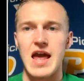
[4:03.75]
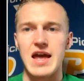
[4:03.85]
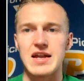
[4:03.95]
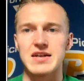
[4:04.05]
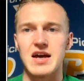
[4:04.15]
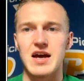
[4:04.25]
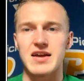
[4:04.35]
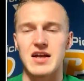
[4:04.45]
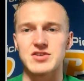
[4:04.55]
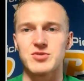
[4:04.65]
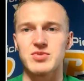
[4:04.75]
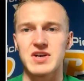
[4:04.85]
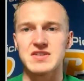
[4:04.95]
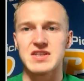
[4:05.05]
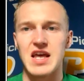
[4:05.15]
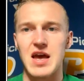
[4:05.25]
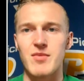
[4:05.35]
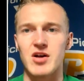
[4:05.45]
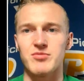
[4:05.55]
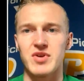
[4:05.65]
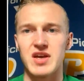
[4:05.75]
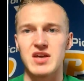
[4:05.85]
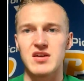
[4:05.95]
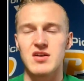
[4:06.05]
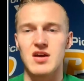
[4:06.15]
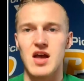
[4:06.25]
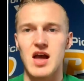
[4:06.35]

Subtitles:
And I got two plays in the MLB.